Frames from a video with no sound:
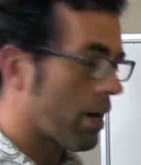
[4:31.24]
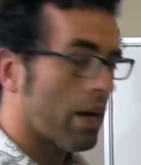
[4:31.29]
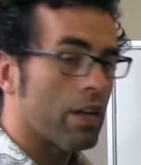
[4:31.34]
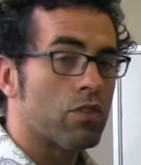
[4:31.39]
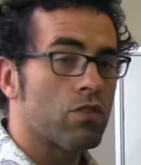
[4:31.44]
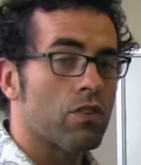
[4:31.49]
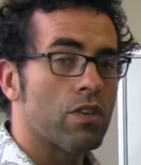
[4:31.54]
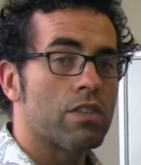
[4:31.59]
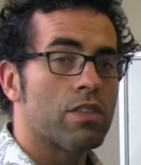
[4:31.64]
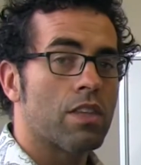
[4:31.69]

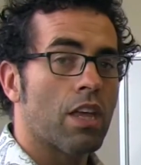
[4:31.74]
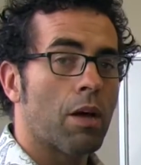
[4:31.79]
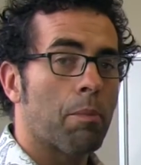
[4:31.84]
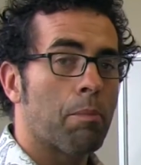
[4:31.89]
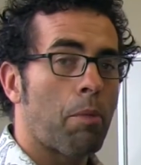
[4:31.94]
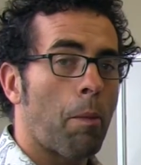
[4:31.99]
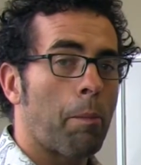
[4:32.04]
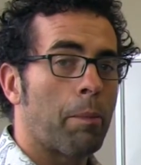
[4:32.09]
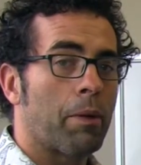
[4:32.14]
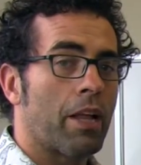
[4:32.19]
countries think
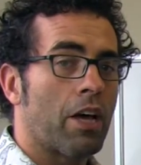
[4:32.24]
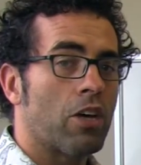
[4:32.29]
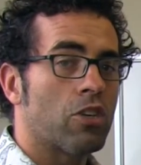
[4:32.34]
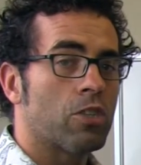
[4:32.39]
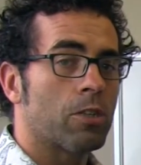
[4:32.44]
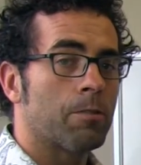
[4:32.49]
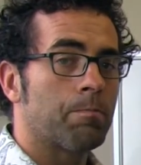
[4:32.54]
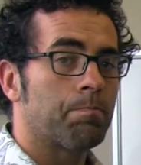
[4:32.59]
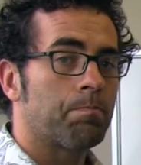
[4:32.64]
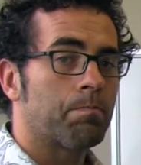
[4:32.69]

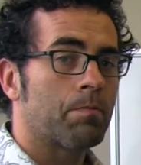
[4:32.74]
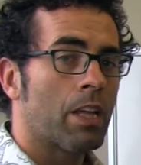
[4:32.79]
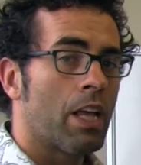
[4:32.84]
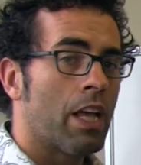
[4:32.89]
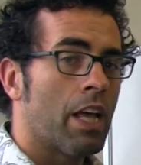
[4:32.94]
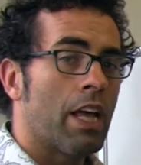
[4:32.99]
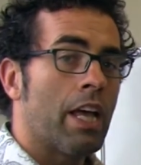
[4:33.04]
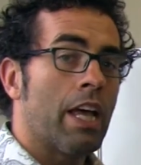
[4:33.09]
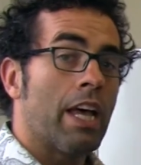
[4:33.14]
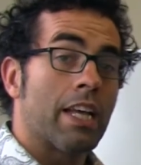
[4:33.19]
population.
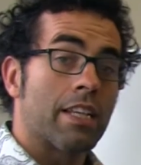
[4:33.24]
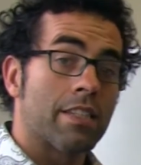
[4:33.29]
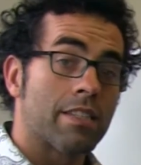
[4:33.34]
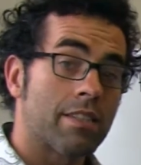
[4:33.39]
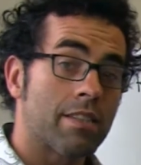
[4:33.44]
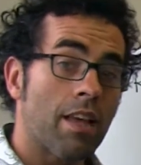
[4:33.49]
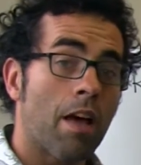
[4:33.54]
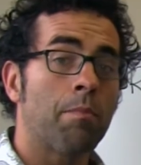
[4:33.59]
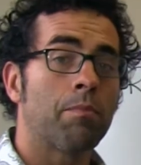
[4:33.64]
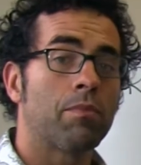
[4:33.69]
And
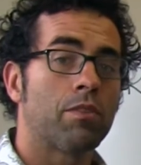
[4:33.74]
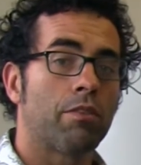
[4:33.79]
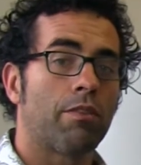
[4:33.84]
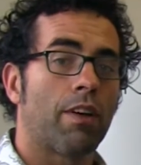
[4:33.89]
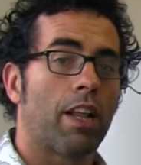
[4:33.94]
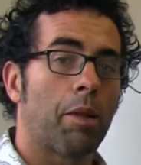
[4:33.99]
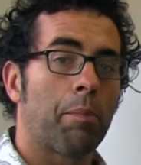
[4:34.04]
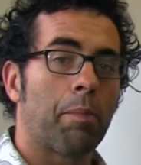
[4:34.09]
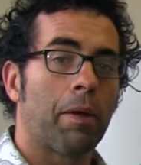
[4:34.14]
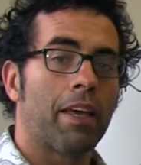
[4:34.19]
some
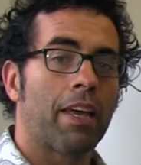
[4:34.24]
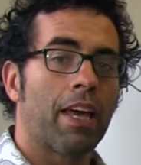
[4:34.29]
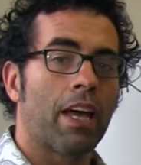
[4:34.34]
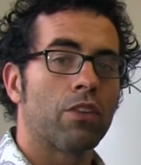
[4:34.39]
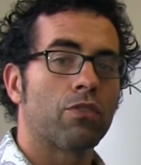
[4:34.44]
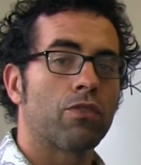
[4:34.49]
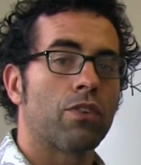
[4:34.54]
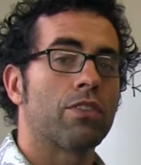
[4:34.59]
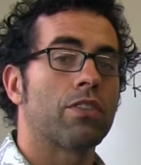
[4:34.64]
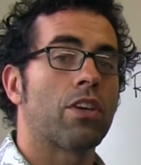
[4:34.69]
developing
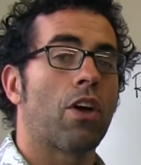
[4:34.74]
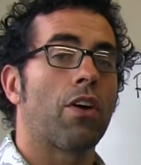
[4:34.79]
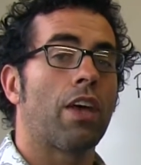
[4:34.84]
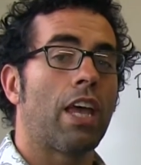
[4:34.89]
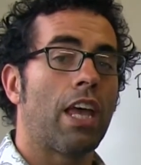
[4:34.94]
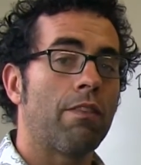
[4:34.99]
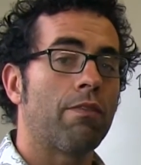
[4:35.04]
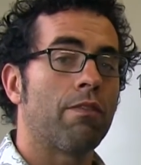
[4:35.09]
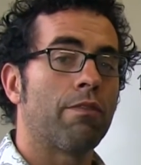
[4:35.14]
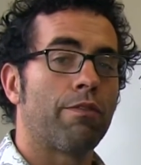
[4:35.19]
countries go
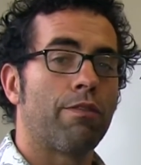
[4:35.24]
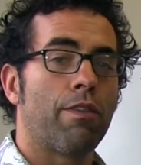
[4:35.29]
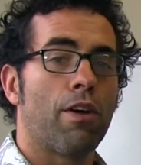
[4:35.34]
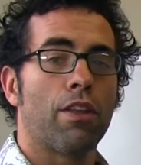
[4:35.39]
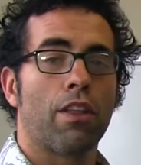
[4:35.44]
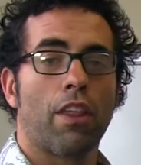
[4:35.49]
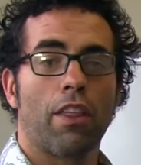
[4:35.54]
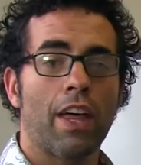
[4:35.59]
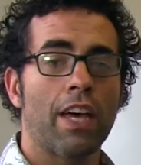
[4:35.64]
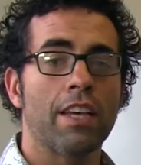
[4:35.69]
even
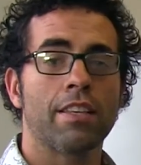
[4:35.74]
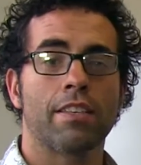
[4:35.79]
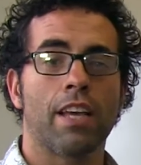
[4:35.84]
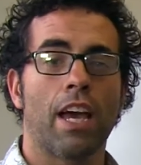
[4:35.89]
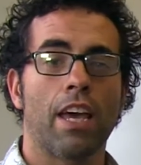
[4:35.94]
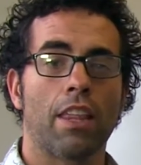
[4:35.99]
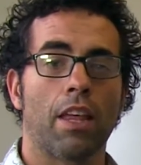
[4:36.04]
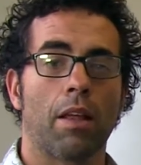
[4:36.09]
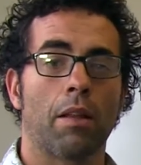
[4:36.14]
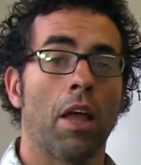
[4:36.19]
further. They
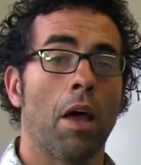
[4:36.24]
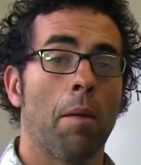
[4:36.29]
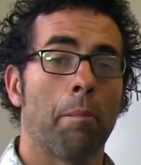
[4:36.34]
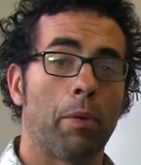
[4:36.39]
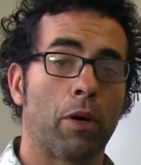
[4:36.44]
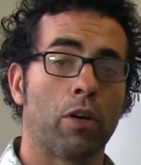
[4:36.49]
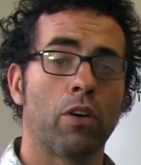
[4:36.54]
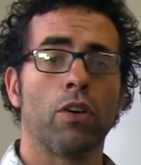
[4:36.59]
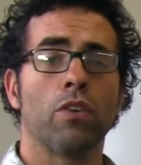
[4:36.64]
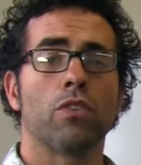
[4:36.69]
say that
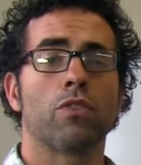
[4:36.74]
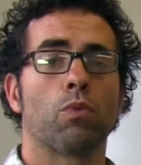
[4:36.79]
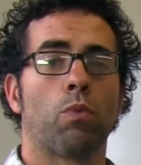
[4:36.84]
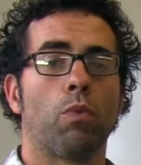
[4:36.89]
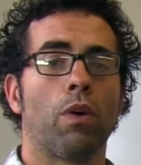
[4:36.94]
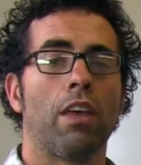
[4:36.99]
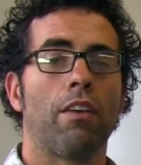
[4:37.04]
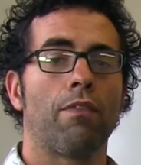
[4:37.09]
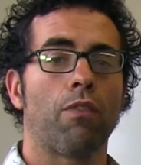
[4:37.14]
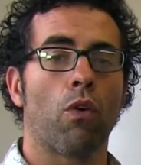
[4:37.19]
because
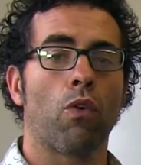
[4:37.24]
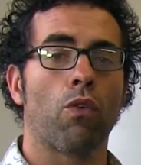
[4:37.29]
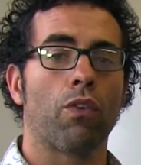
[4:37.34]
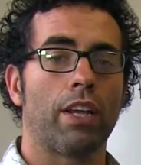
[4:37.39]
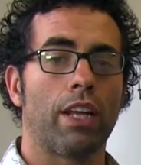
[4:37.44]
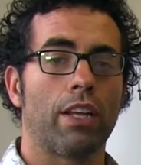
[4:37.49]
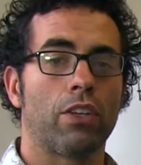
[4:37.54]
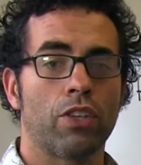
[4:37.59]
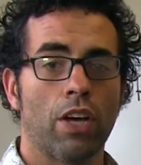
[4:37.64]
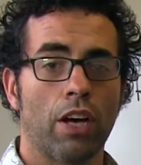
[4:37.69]
we've
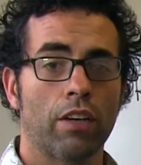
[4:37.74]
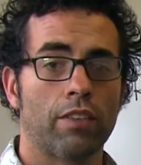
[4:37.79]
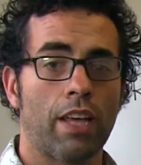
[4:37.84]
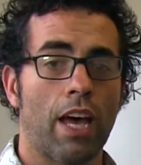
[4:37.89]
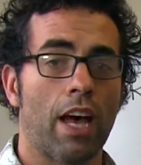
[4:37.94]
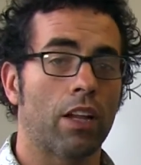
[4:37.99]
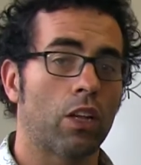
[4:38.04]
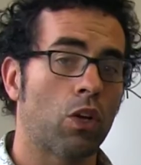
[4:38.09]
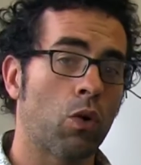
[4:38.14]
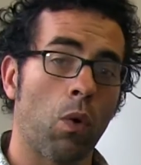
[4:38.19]
already chugged
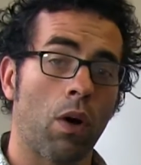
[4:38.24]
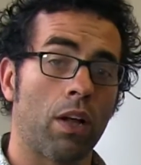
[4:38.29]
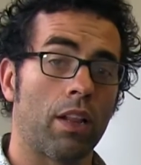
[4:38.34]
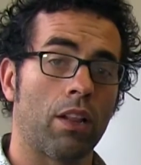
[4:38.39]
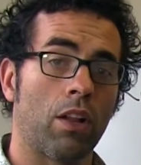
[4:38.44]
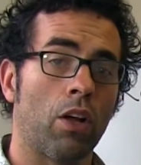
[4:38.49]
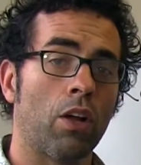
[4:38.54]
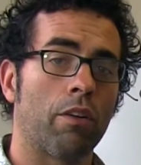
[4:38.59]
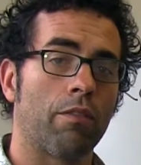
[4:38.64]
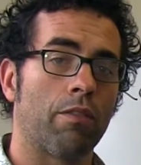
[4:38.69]
out quite a
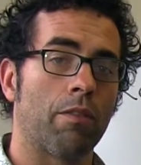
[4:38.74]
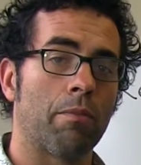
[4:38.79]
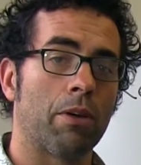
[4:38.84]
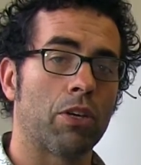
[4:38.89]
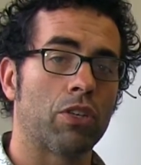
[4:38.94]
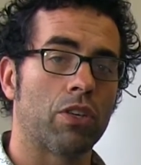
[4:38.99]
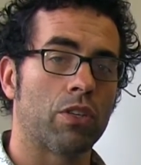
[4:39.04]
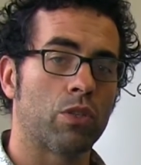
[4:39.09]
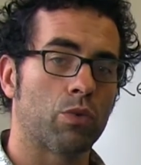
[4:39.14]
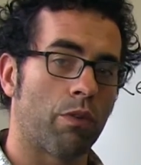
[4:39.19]
lot of
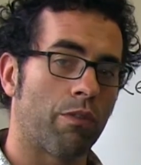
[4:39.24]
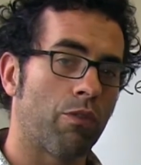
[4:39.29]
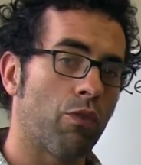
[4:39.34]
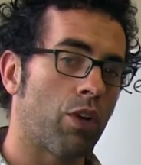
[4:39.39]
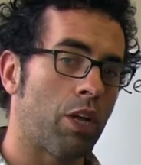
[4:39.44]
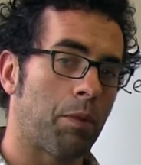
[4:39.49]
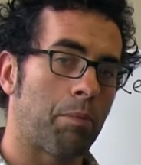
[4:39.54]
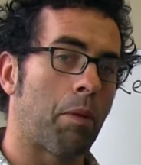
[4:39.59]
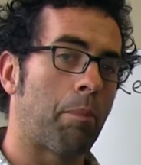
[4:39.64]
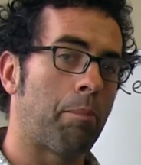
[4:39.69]
emissions, we've
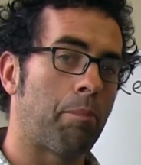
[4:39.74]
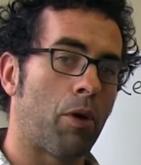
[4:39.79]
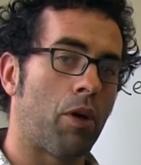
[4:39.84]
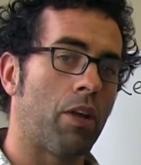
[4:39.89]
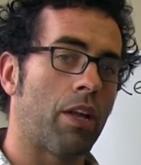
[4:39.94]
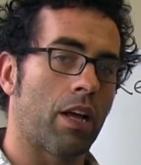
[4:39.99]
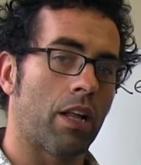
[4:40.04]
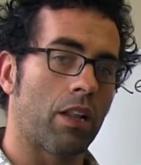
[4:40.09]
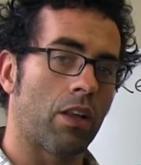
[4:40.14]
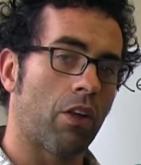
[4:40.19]
already been
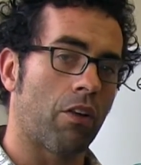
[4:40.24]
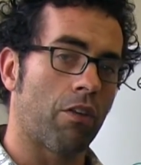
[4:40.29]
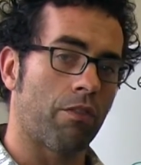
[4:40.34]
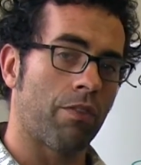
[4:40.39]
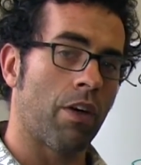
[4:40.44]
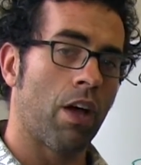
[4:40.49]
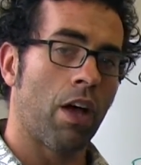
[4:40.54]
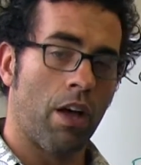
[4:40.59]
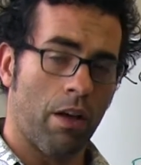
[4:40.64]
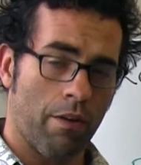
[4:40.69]
burning a lot
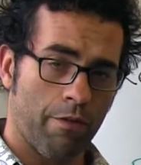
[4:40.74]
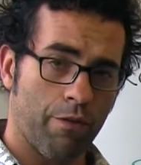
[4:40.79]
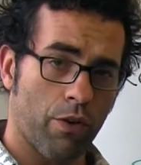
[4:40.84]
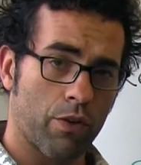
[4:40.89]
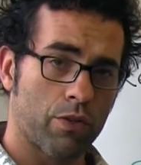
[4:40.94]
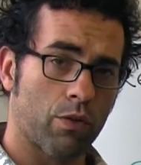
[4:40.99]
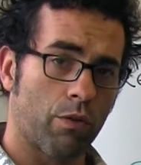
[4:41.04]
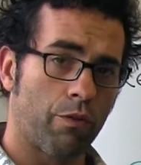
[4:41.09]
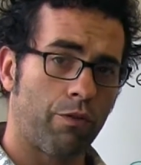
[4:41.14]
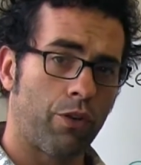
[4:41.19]
of
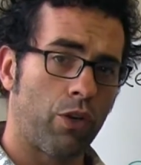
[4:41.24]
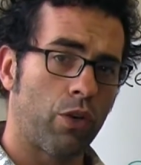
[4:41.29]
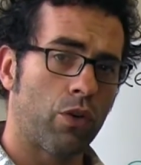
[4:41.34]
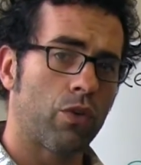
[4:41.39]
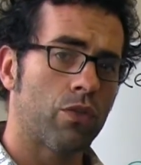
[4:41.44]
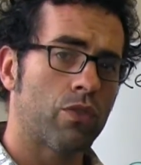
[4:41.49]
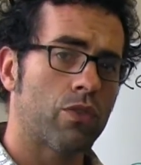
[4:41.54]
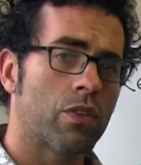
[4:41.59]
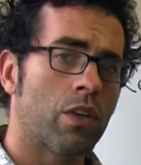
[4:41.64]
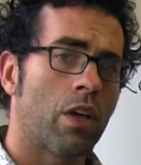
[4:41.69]
fossil
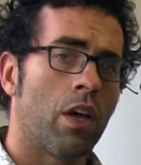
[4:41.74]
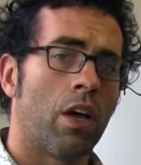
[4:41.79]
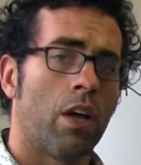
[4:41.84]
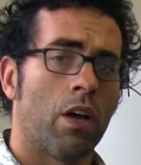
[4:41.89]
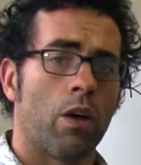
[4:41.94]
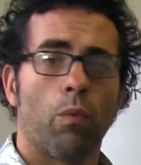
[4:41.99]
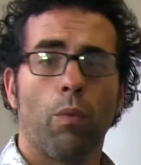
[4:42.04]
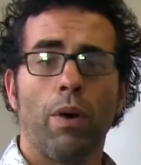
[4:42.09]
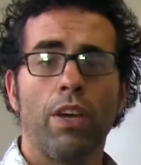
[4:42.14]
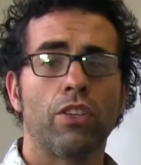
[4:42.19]
fuels,
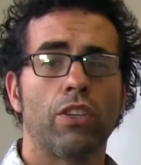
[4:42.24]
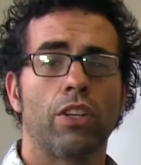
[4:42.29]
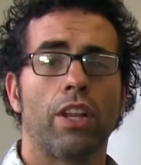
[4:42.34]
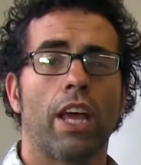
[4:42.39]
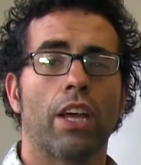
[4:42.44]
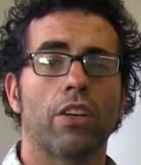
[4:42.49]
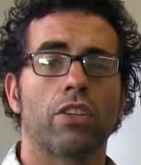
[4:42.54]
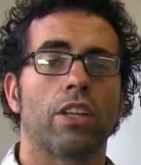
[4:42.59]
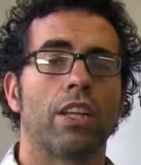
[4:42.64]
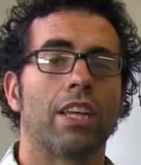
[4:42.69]
we should
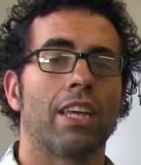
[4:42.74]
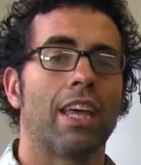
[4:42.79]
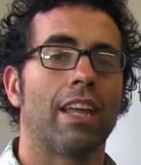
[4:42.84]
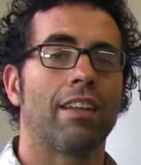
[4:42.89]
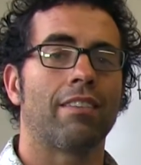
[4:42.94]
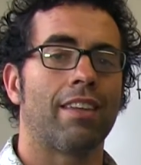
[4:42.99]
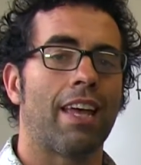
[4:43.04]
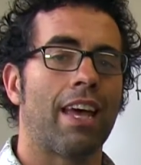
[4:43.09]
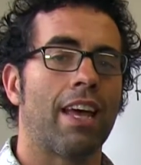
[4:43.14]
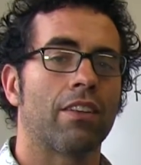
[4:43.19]
actually
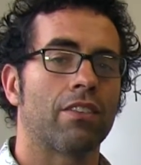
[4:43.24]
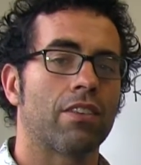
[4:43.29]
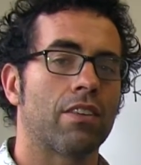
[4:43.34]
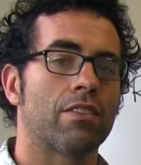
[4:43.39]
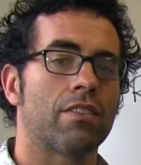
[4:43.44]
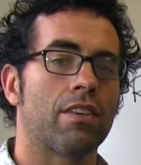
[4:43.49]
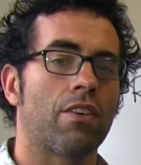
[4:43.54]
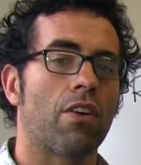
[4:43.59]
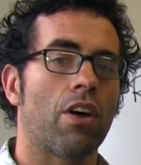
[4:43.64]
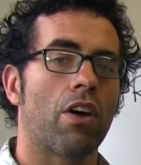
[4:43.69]
get down to
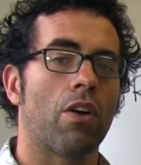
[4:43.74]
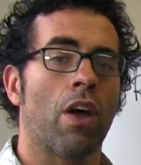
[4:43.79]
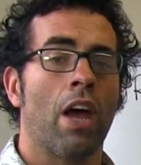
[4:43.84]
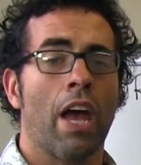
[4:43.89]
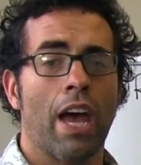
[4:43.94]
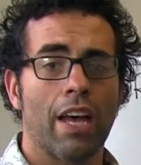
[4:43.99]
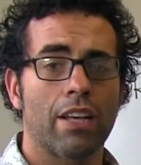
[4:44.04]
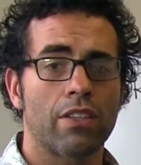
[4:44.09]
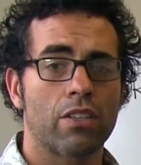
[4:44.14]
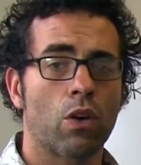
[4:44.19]
zero
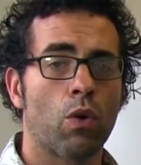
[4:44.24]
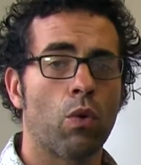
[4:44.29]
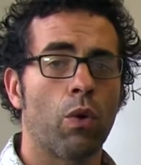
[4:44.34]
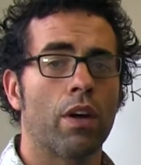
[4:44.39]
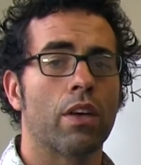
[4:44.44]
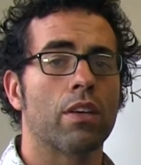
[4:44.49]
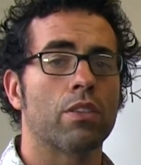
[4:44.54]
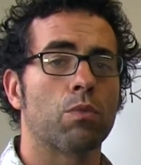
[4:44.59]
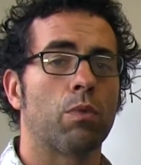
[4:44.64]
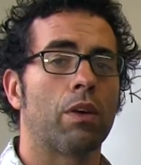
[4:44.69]
as
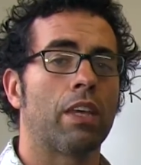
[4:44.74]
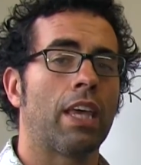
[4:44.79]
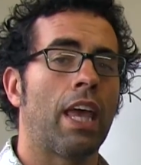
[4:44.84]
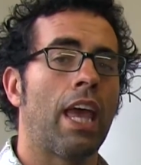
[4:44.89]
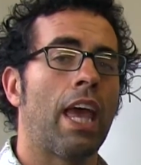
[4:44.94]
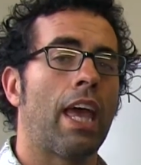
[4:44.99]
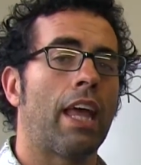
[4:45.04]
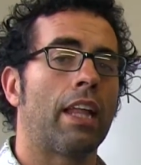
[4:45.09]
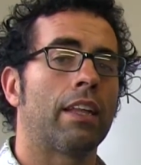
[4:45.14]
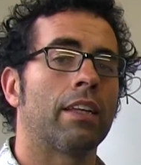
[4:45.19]
quick as we
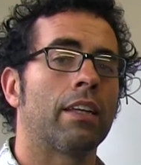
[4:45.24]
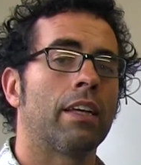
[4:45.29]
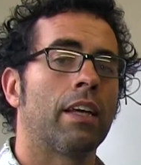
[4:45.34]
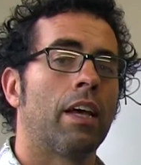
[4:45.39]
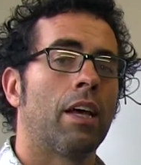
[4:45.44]
can